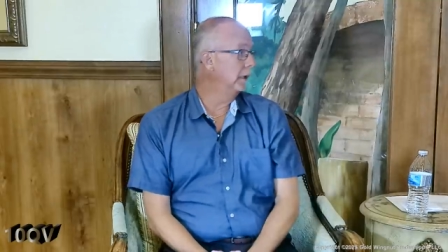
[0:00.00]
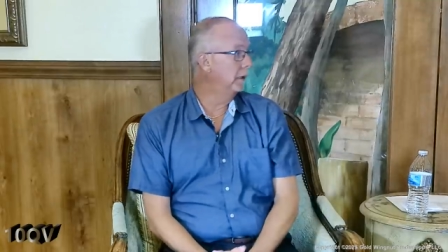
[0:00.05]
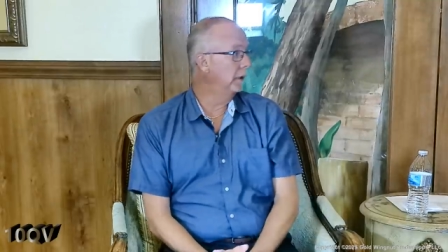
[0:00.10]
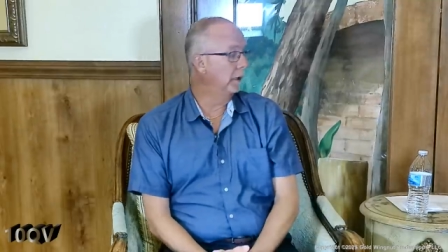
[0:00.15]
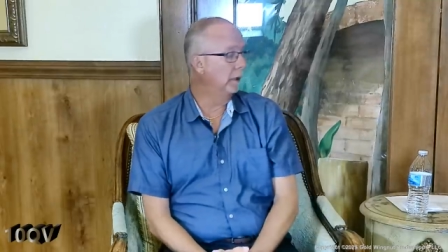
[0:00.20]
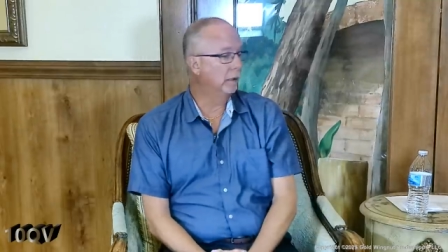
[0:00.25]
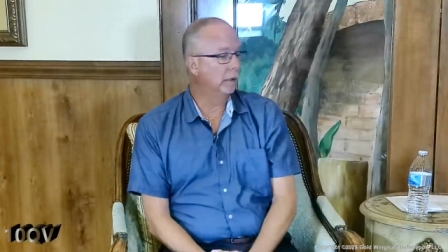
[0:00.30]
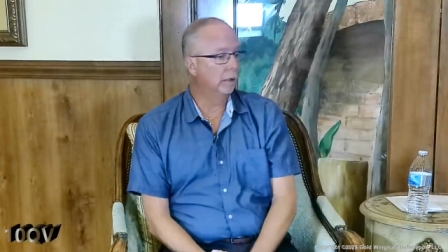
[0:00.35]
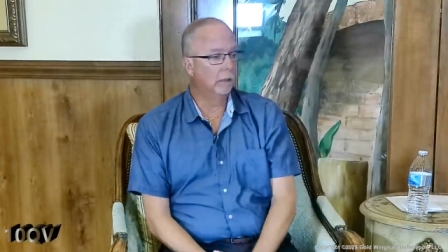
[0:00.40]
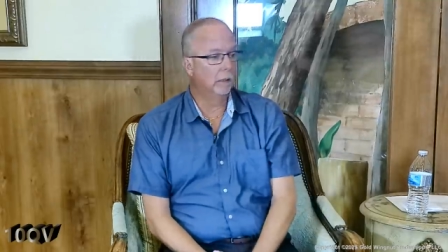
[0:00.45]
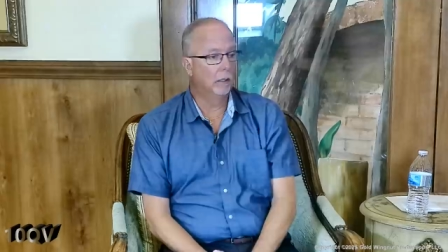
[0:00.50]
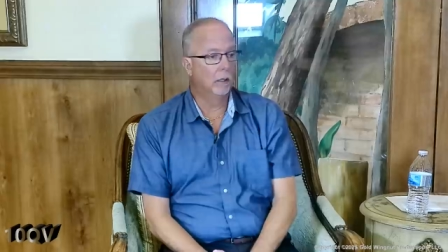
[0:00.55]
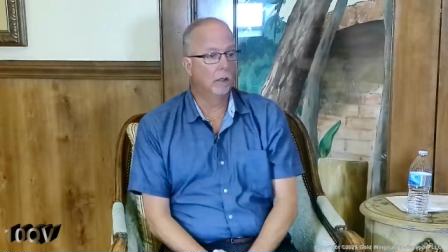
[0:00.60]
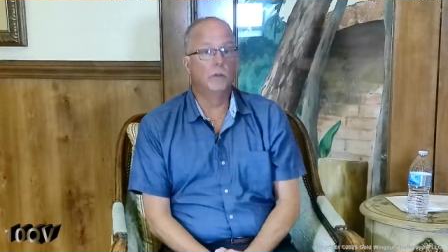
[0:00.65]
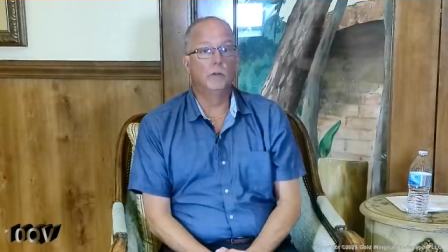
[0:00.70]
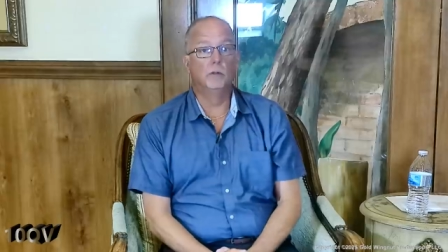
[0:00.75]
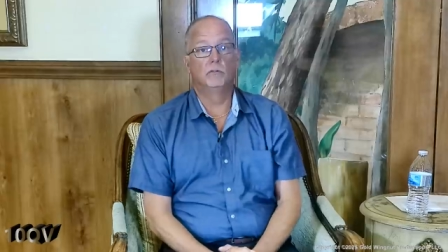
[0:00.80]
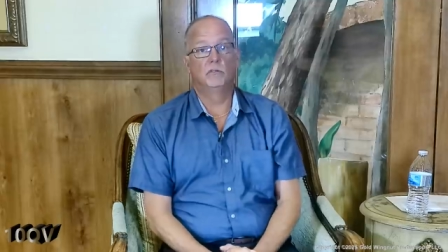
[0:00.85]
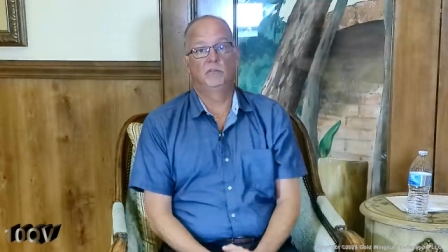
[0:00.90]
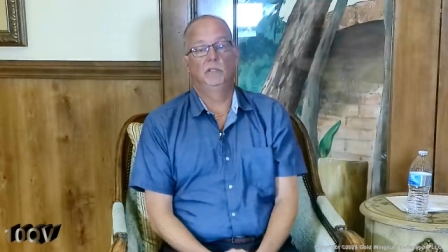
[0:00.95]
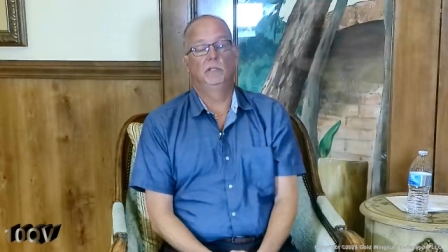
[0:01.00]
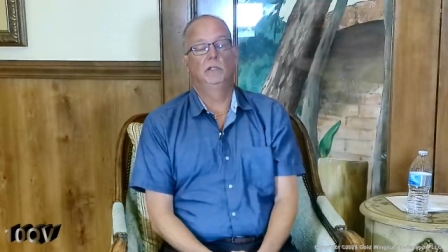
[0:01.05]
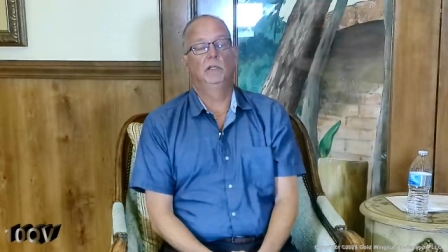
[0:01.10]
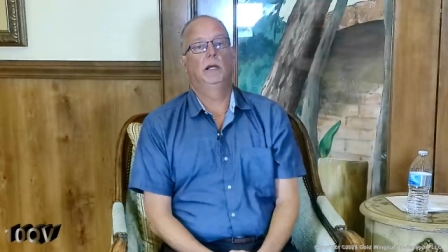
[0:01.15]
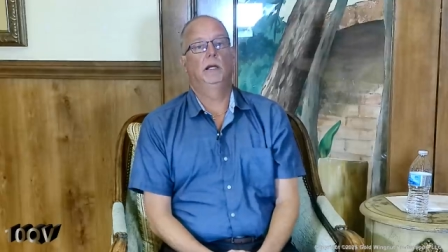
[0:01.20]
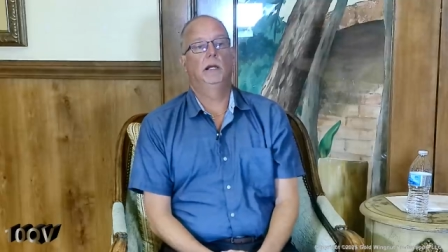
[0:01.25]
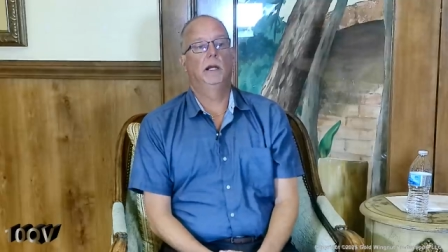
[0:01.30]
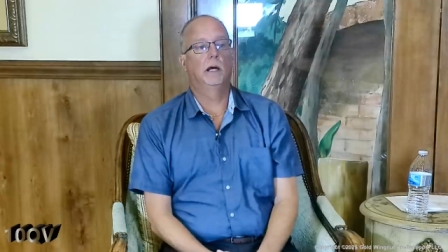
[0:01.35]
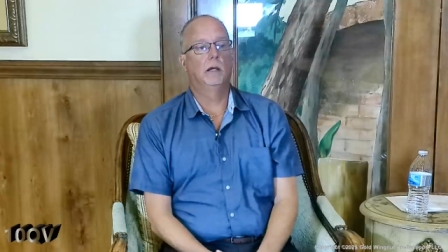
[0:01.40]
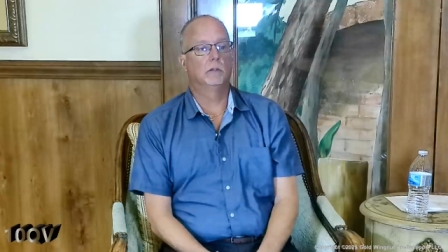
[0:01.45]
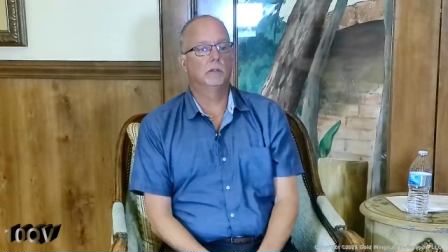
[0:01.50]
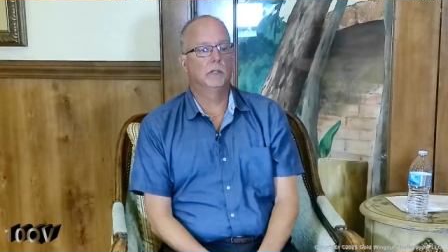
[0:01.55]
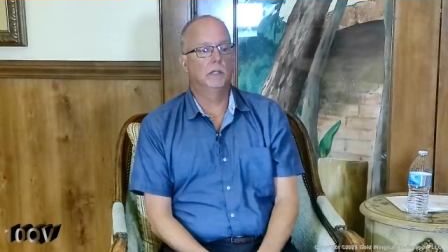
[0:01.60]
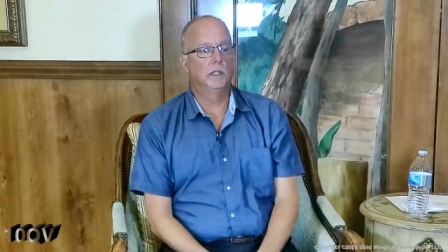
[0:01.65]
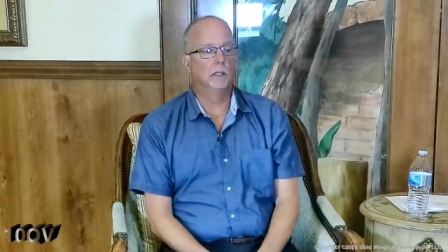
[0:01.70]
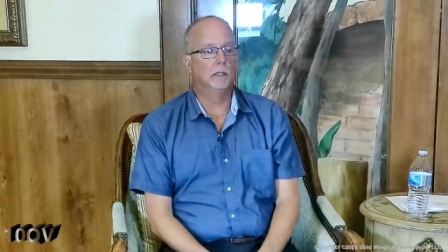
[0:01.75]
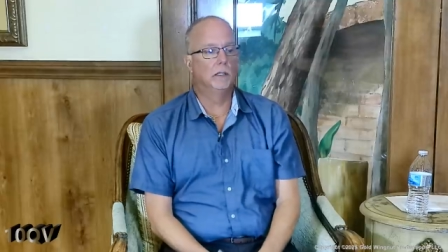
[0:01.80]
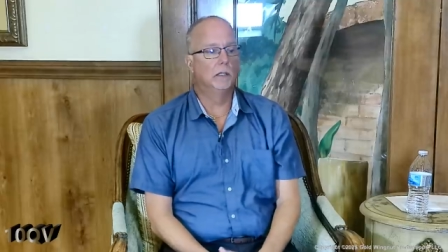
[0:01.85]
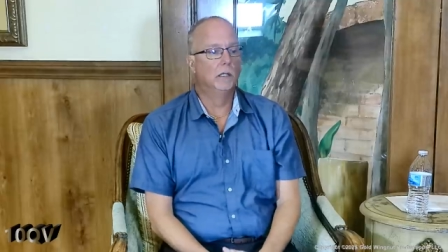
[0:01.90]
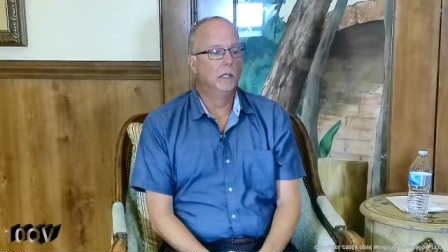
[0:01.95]
and others see that out
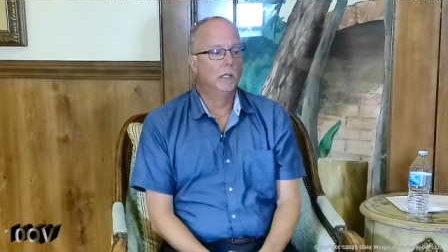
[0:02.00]
there.